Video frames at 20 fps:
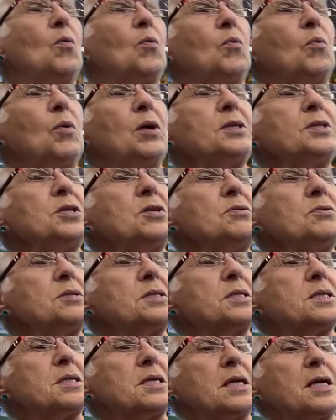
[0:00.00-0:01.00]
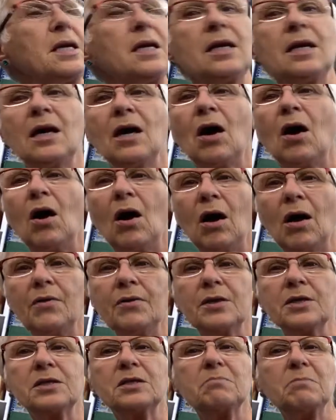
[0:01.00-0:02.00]
What do you see on
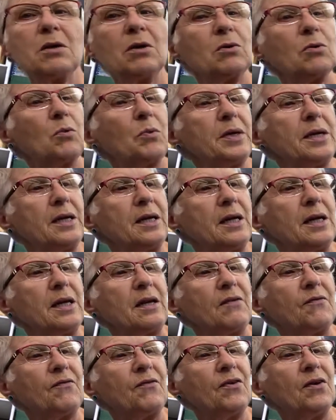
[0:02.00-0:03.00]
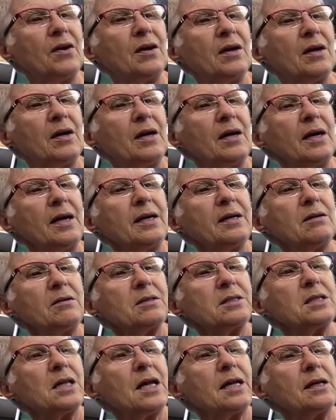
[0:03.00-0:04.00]
this milkweed leaf? It
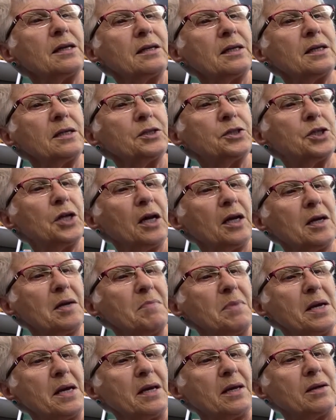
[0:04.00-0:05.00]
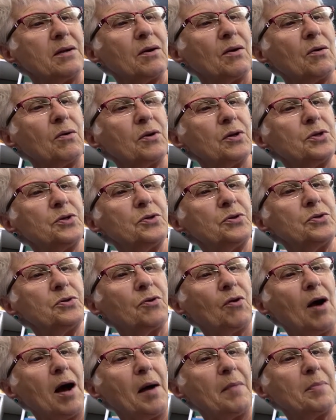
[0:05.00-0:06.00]
looks like a little jelly bean or a
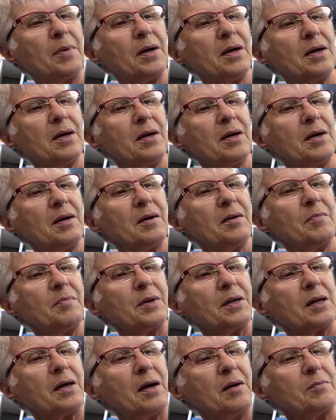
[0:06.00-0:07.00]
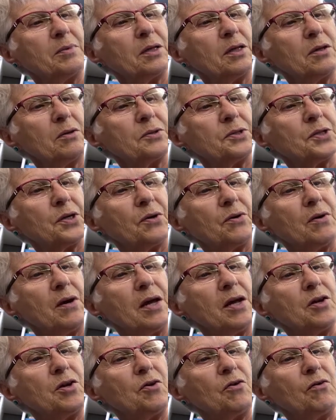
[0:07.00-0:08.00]
dewdrop, but come closer
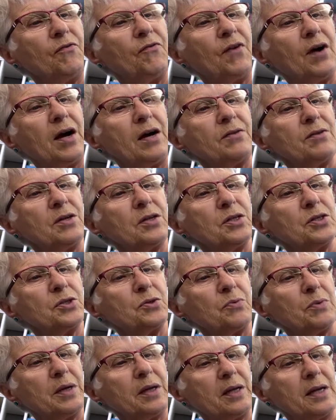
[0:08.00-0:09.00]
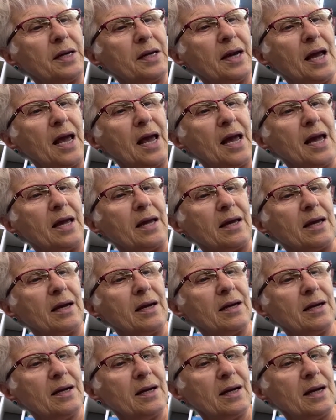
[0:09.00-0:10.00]
and you'll find that it's really an egg,
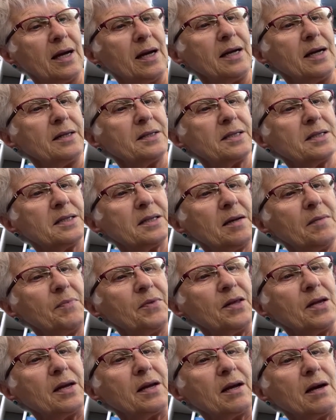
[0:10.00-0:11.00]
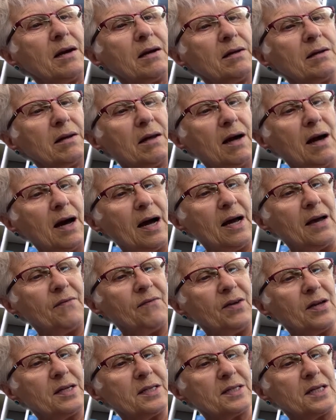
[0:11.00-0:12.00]
and something alive
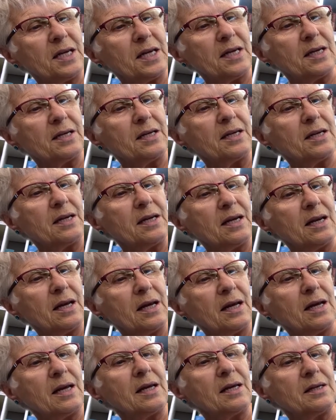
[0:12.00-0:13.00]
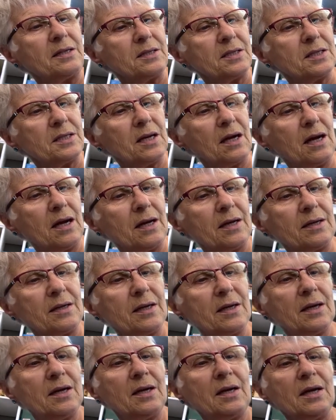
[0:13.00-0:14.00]
is hidden inside.
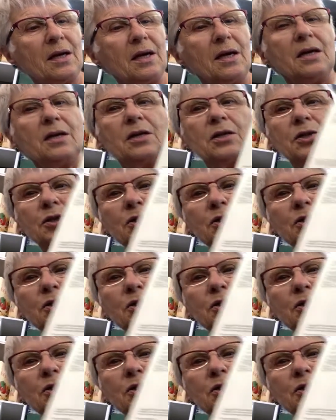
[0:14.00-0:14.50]
And it